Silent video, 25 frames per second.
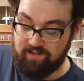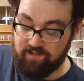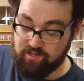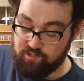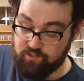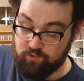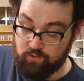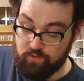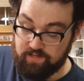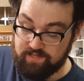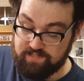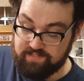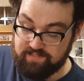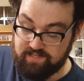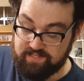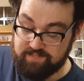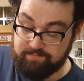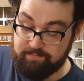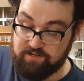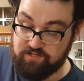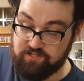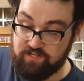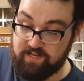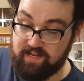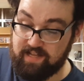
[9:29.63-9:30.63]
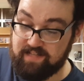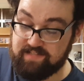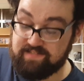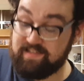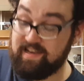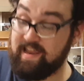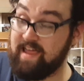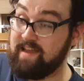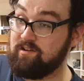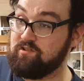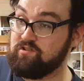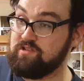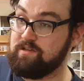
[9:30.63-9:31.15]
choice, especially against an
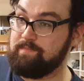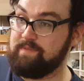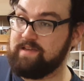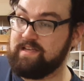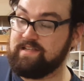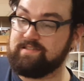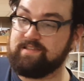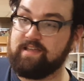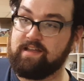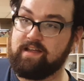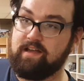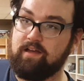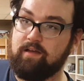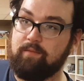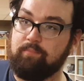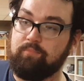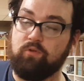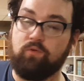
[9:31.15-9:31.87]
energy beats like a